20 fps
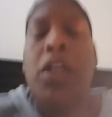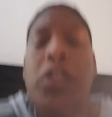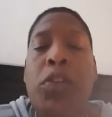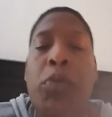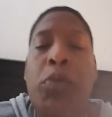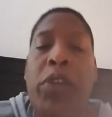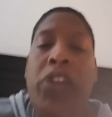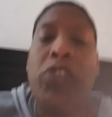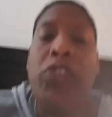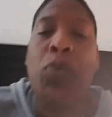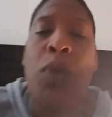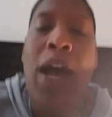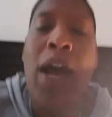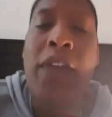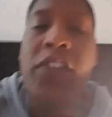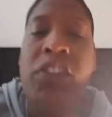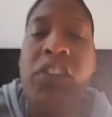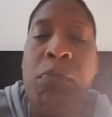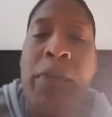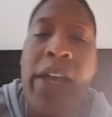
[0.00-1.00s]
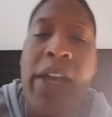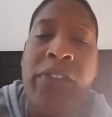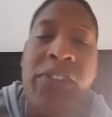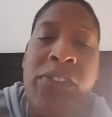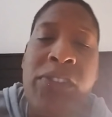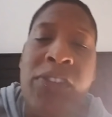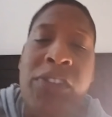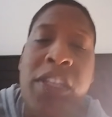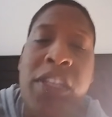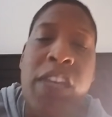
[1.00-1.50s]
The reason why this
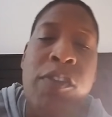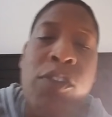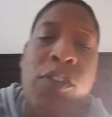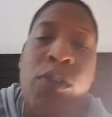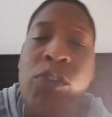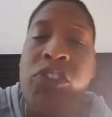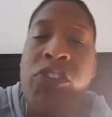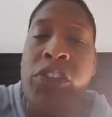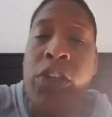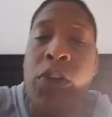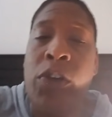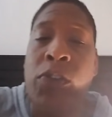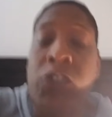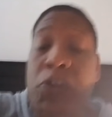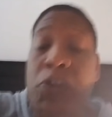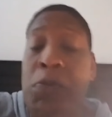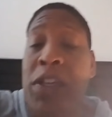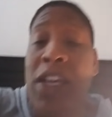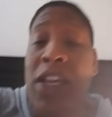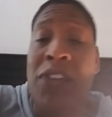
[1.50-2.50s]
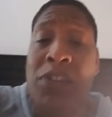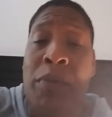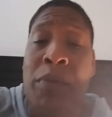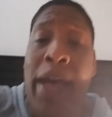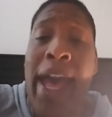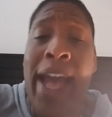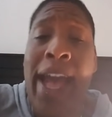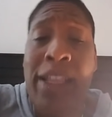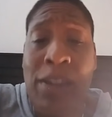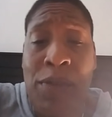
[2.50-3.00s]
message is giving you chills is because I'm
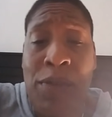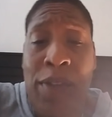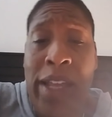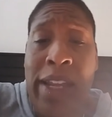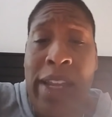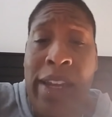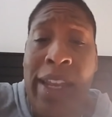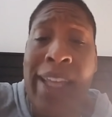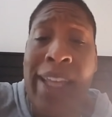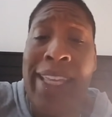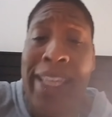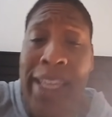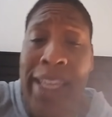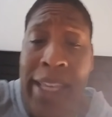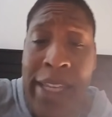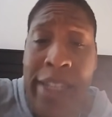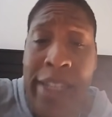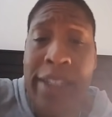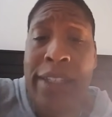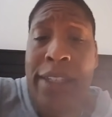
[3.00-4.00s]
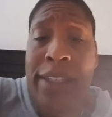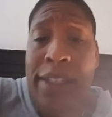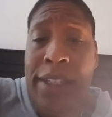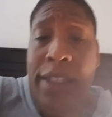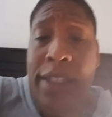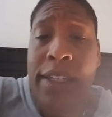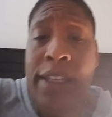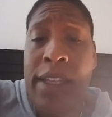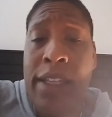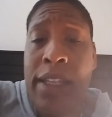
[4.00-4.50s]
activated again,
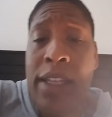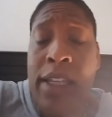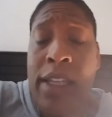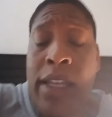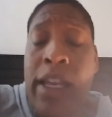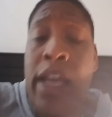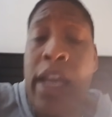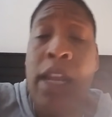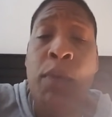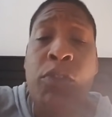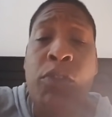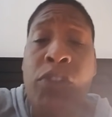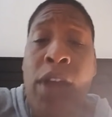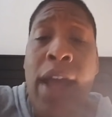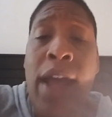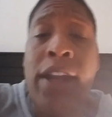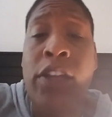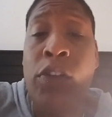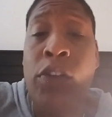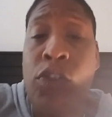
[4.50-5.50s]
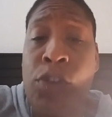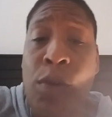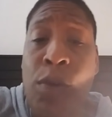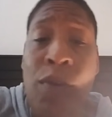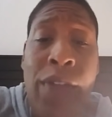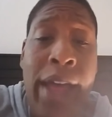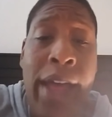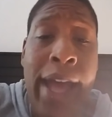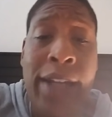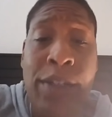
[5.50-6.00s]
and I'm trying to
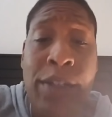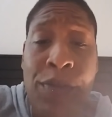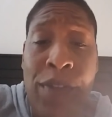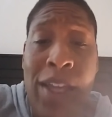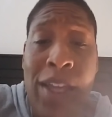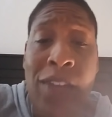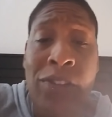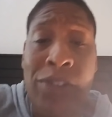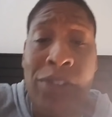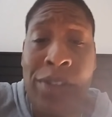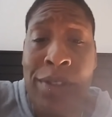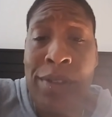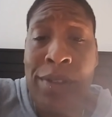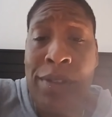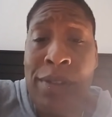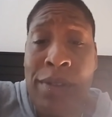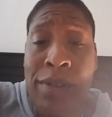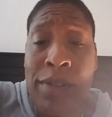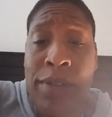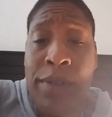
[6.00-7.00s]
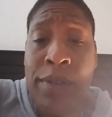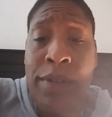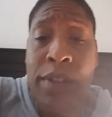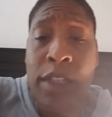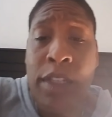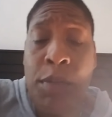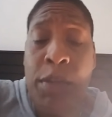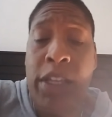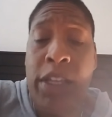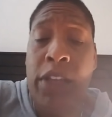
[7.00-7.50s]
control the activation
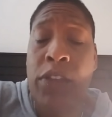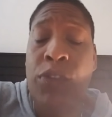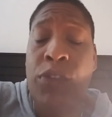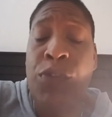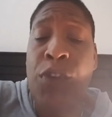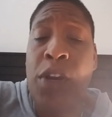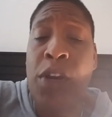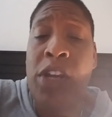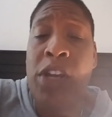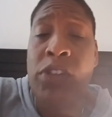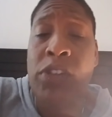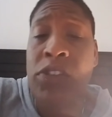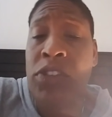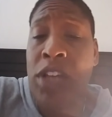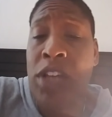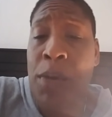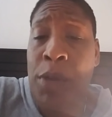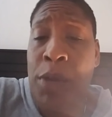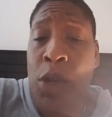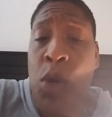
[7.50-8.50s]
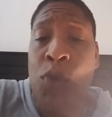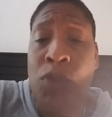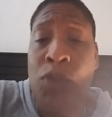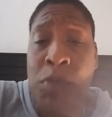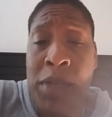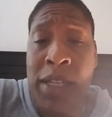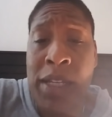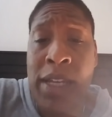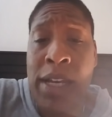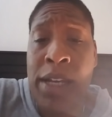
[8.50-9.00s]
because it's coming over
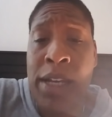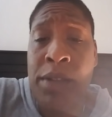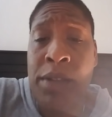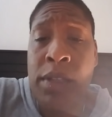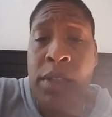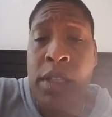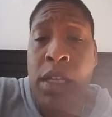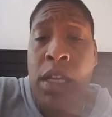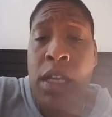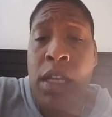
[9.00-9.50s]
me now.